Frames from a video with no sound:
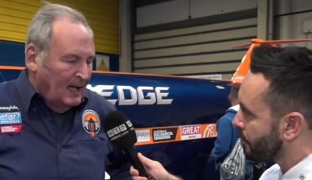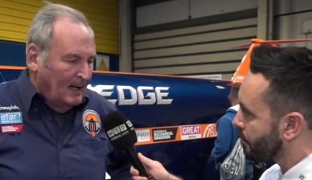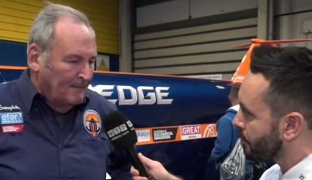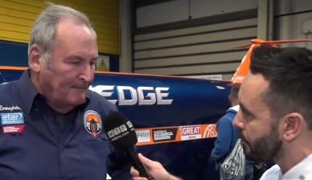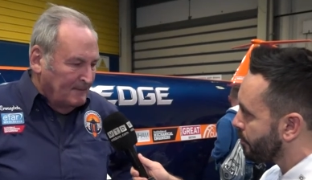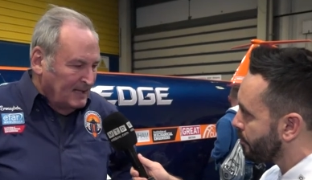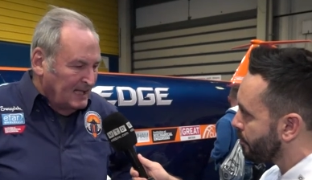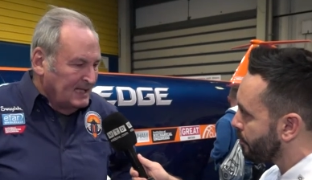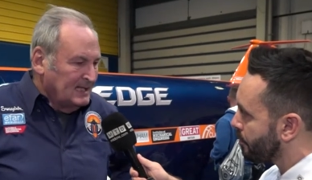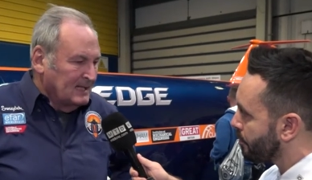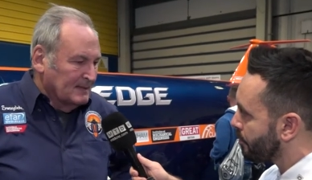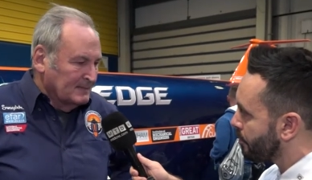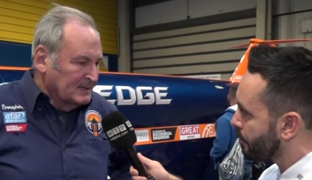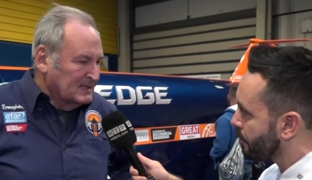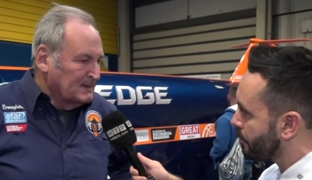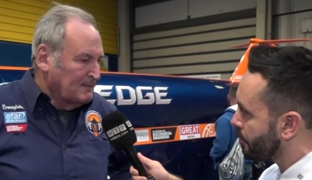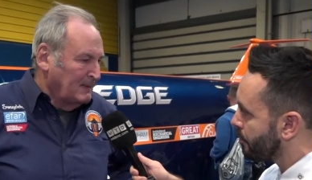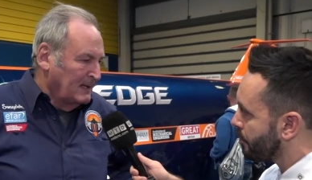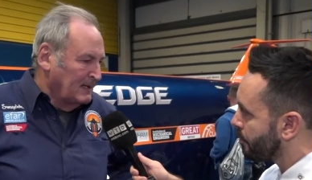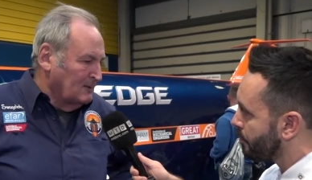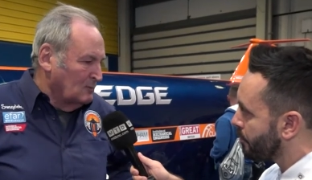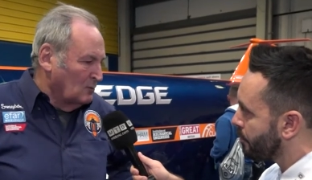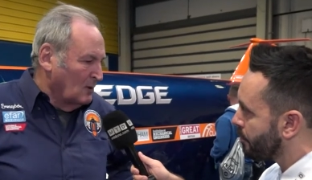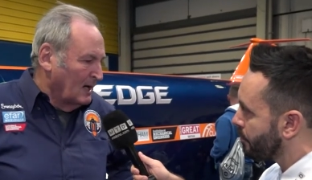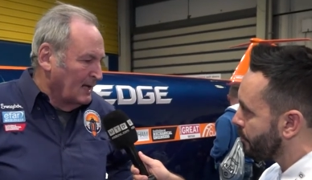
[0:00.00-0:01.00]
Speaker 1: medium
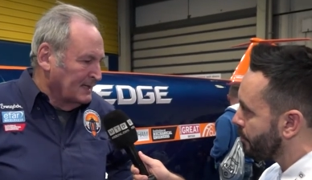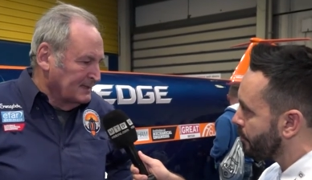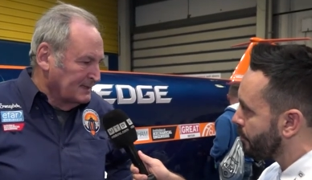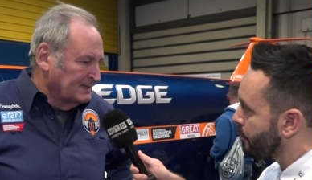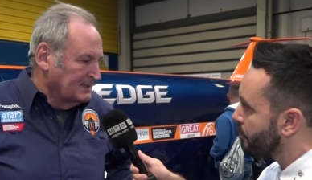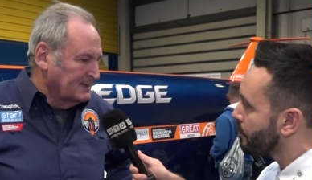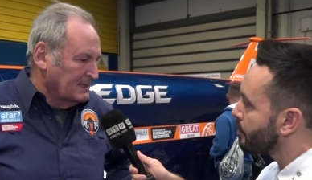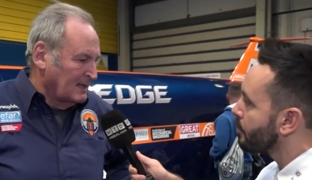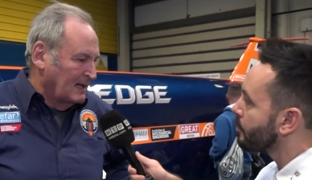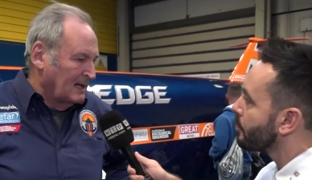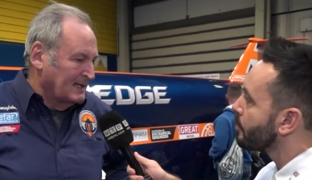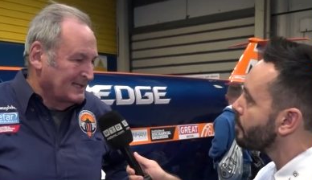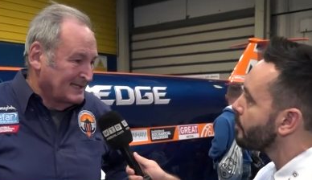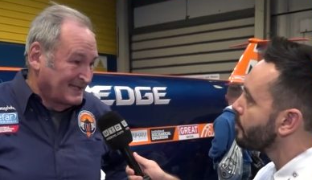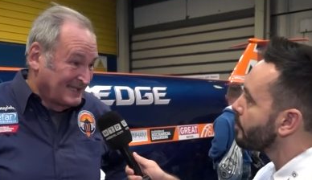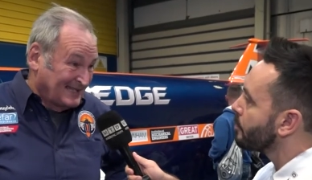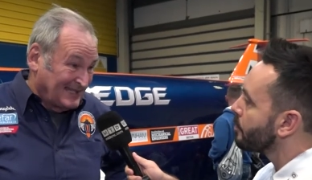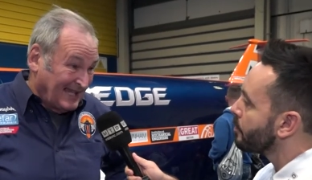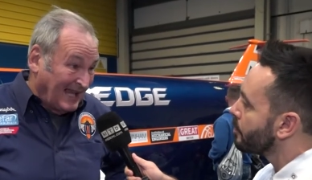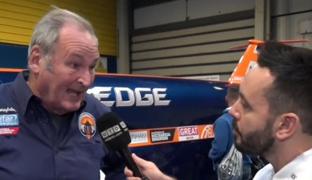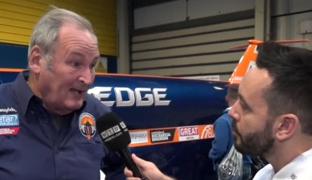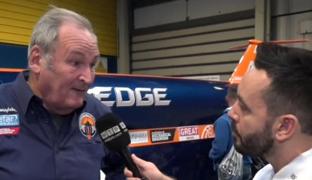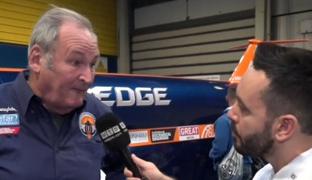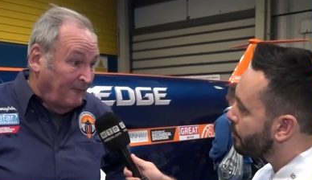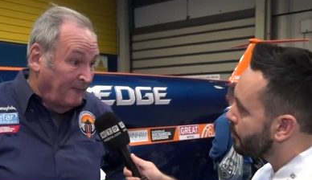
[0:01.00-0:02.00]
speed runs are
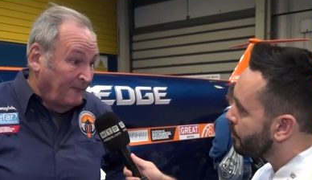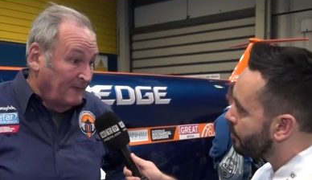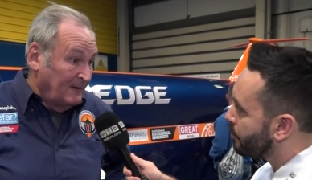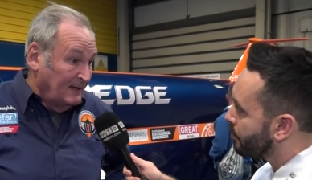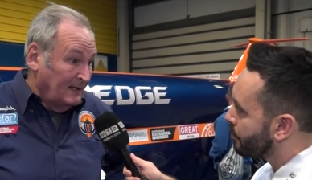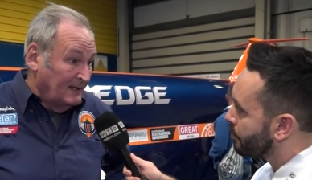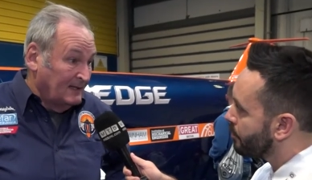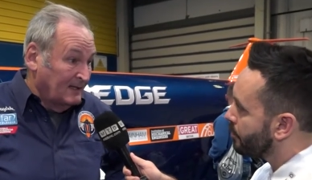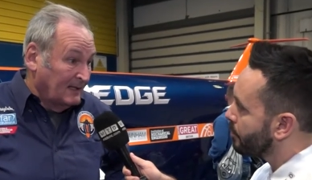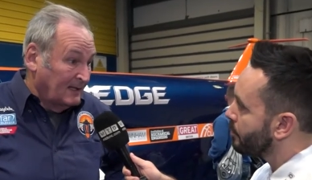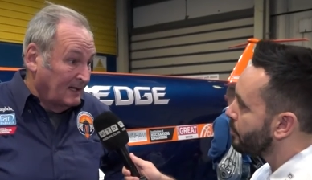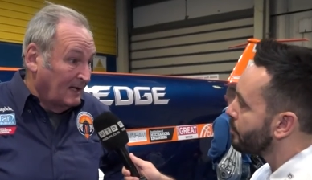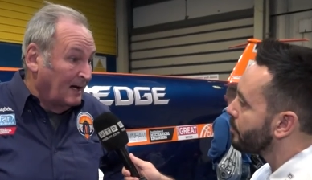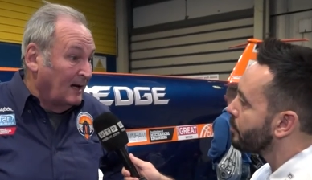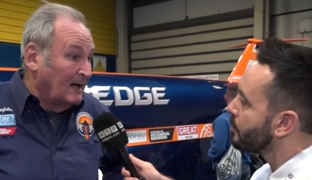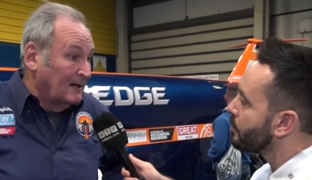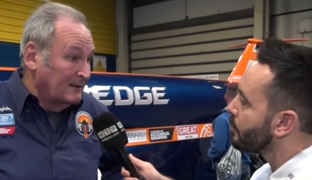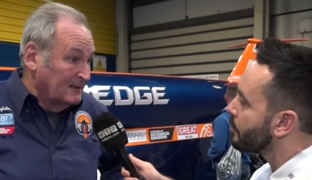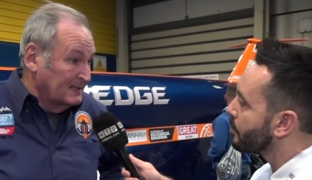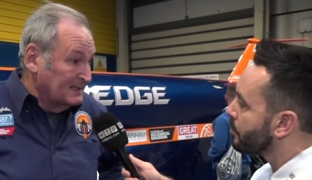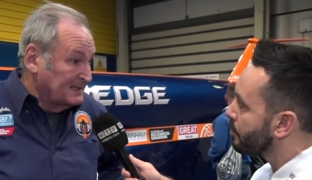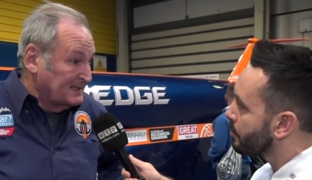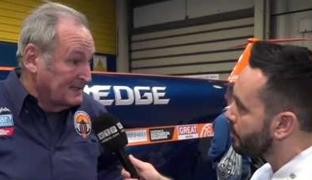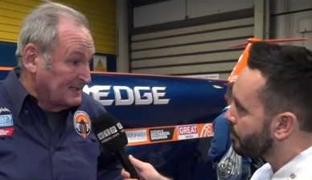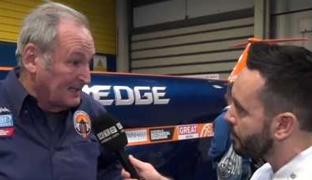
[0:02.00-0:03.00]
safe and the
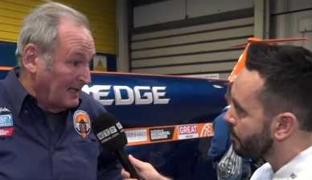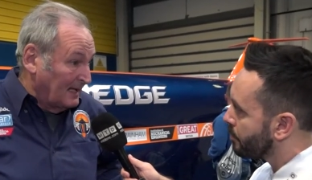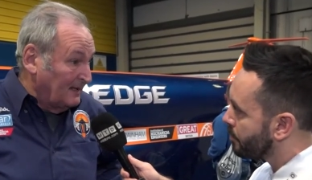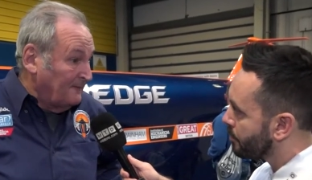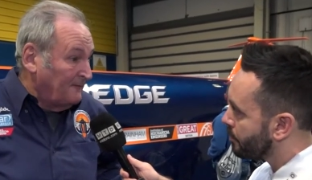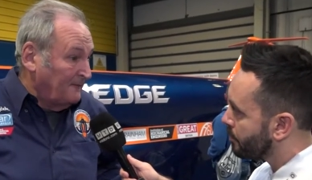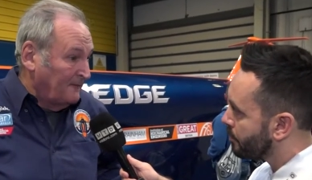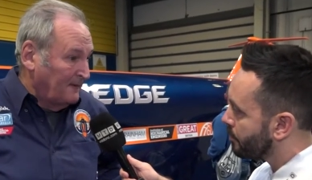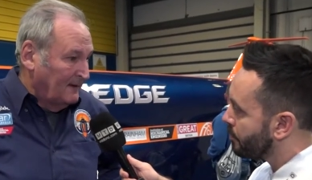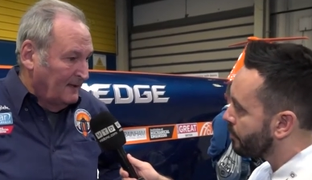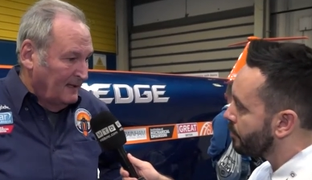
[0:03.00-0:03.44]
car is safe,